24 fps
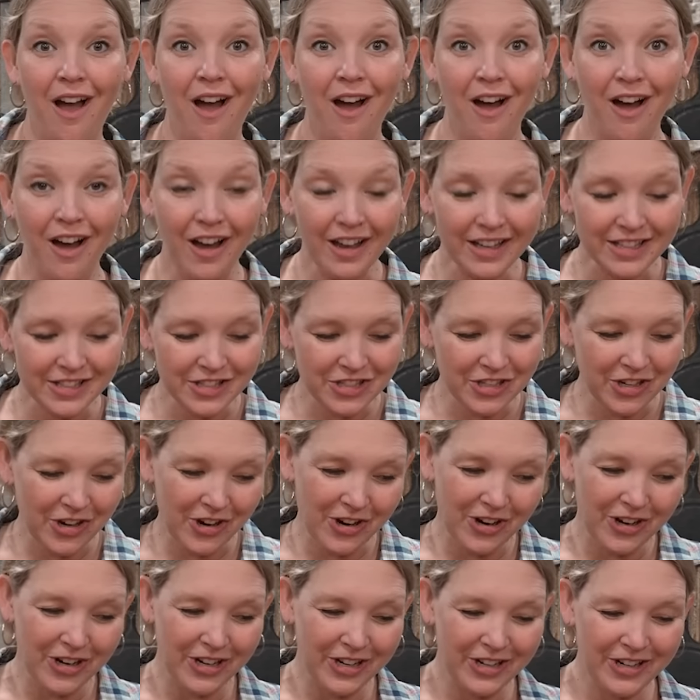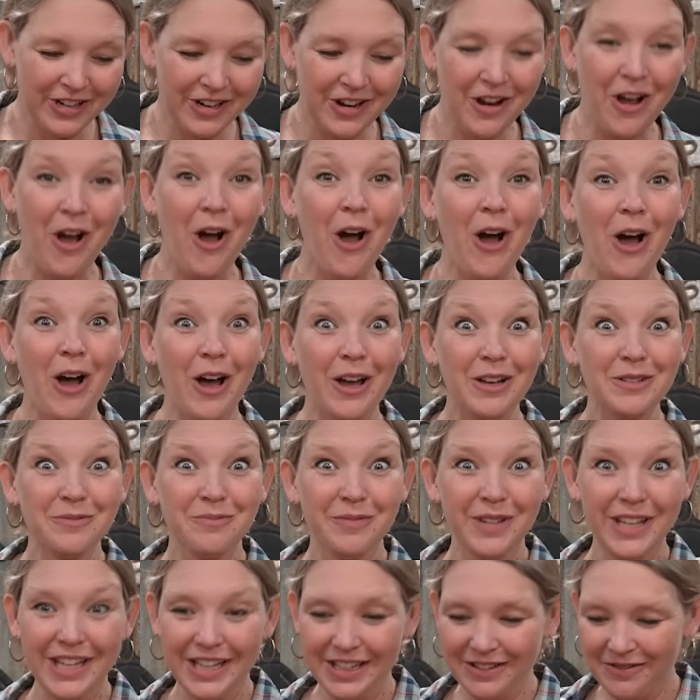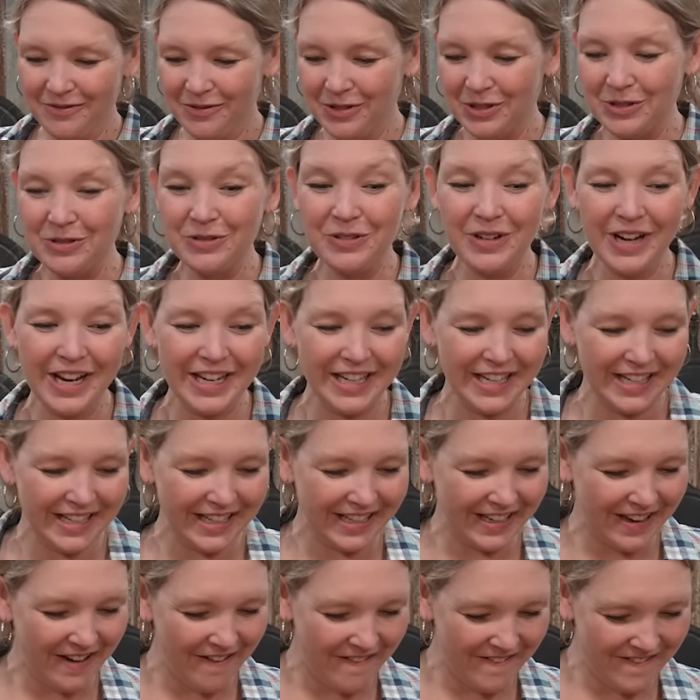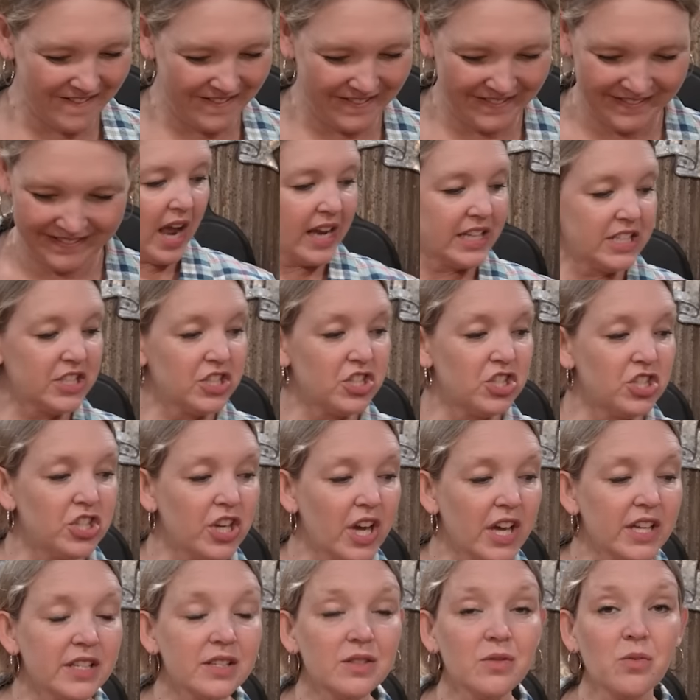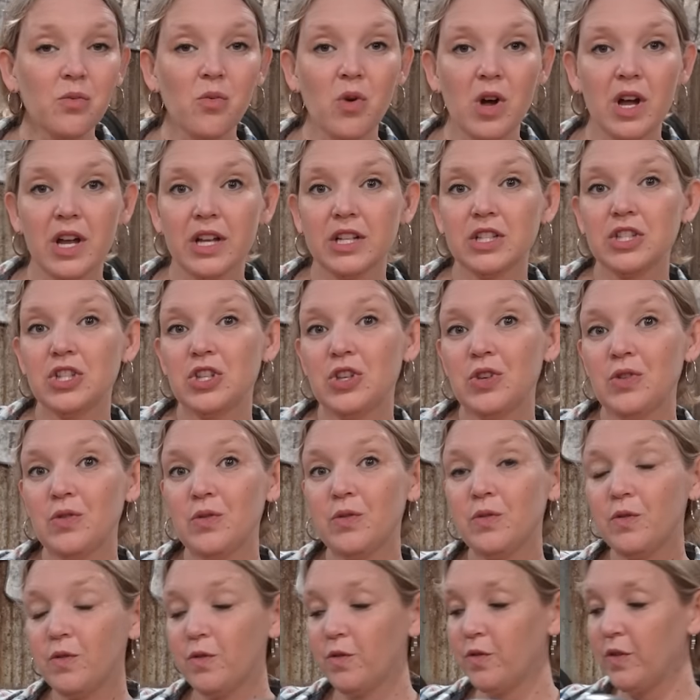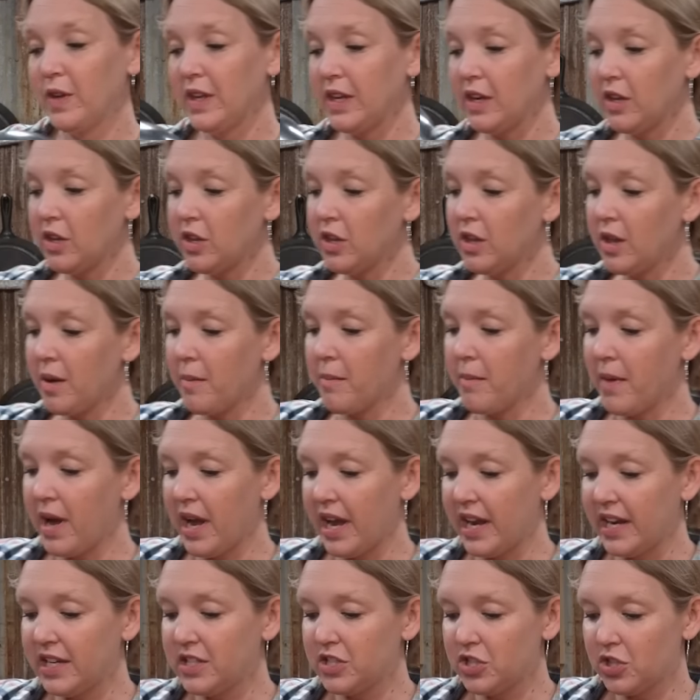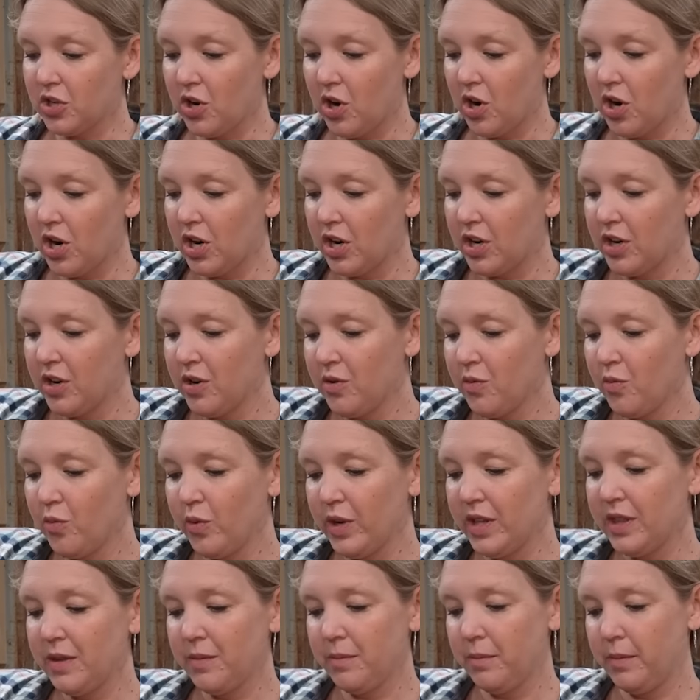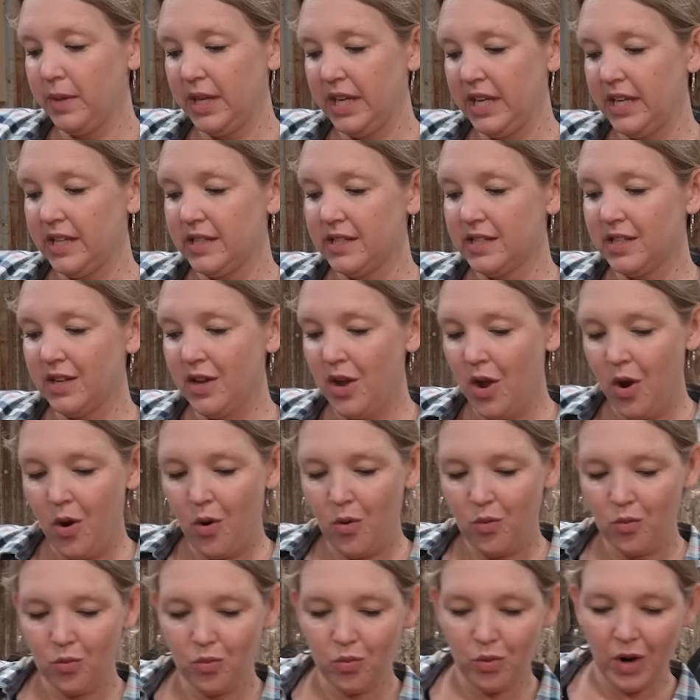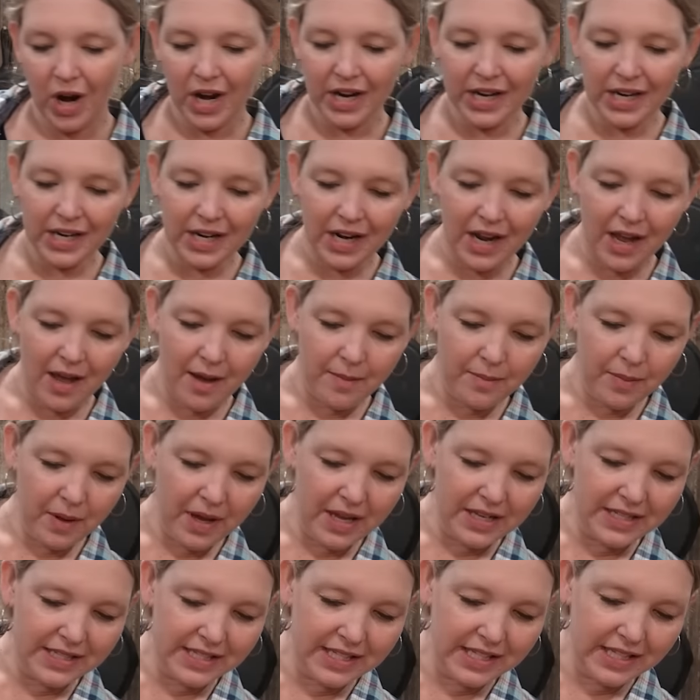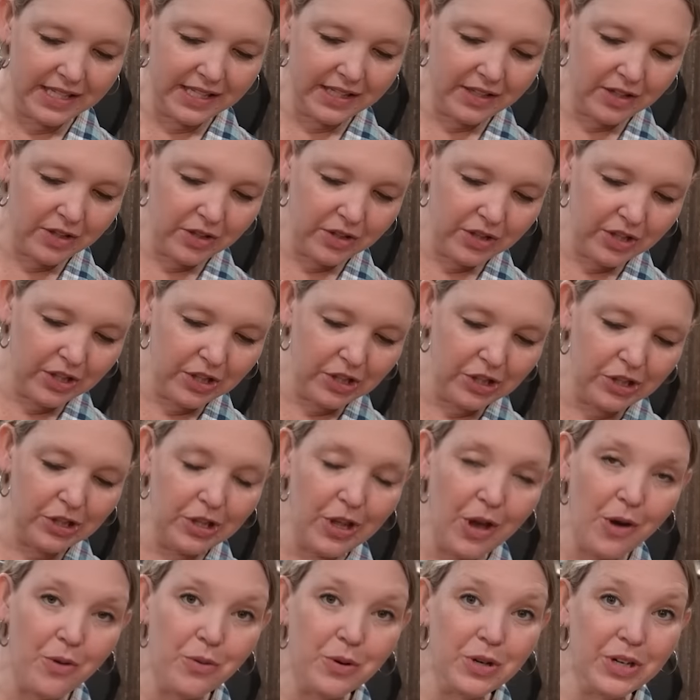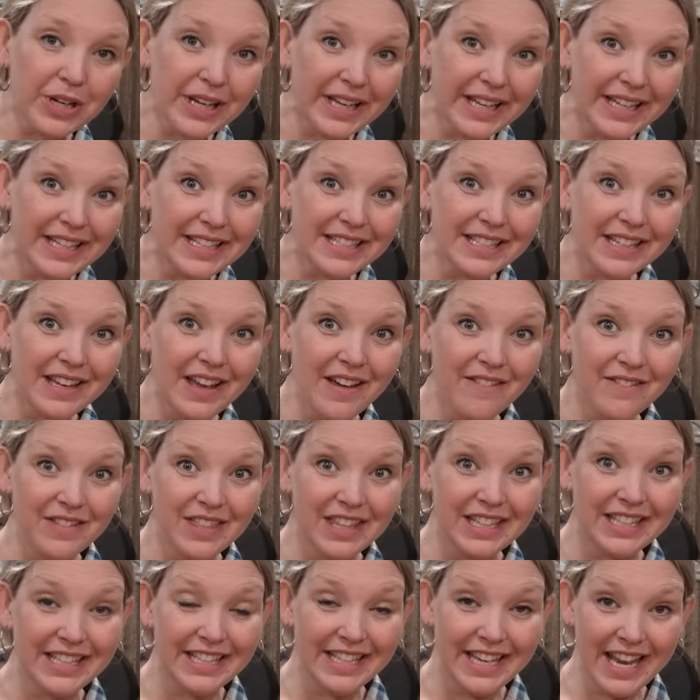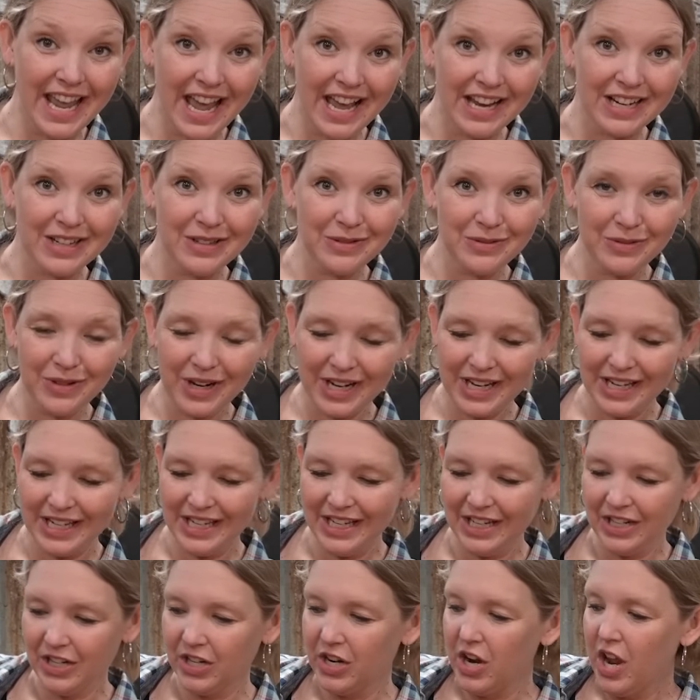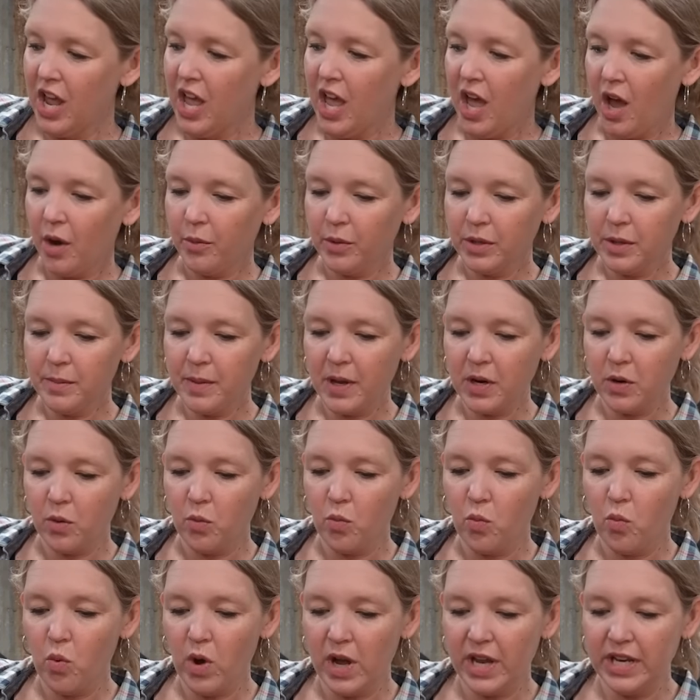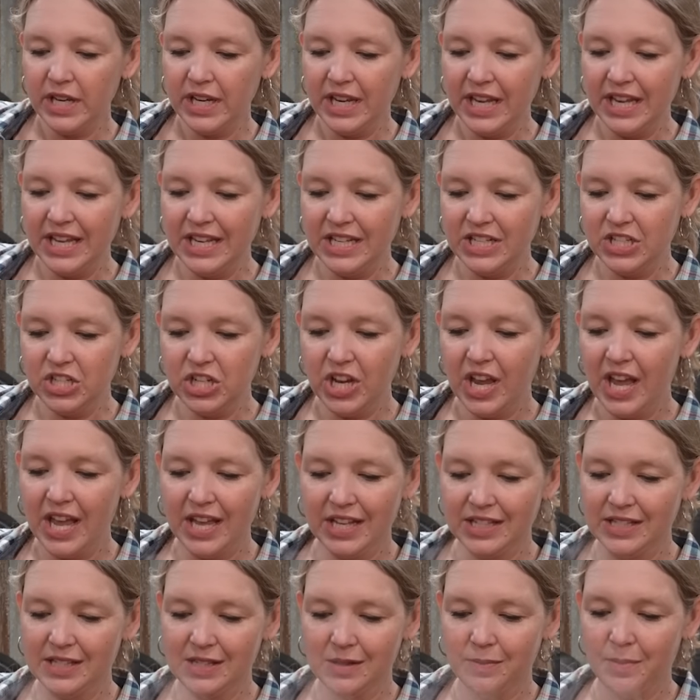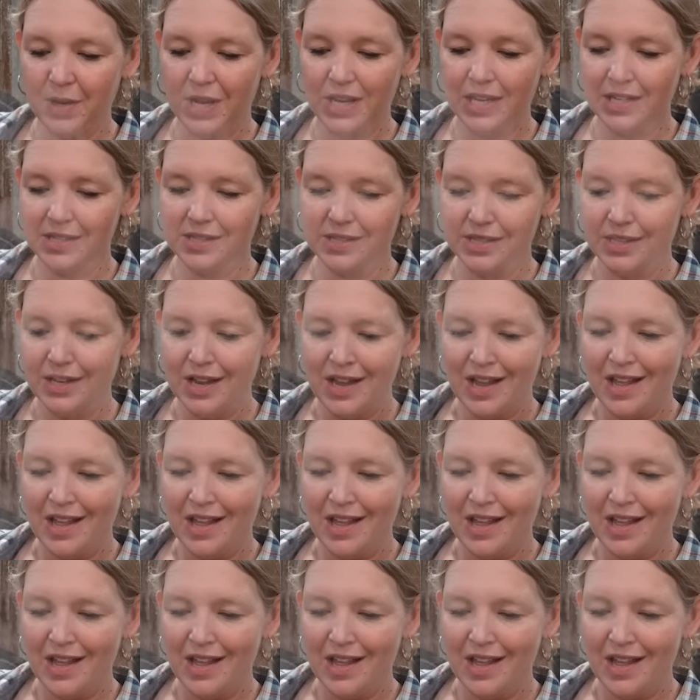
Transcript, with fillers: Hot jar, hot meat, we're ready to go. I just want to fill my jar with meat right up until the lower end of the neck, right here. I want about a 1 inch head space.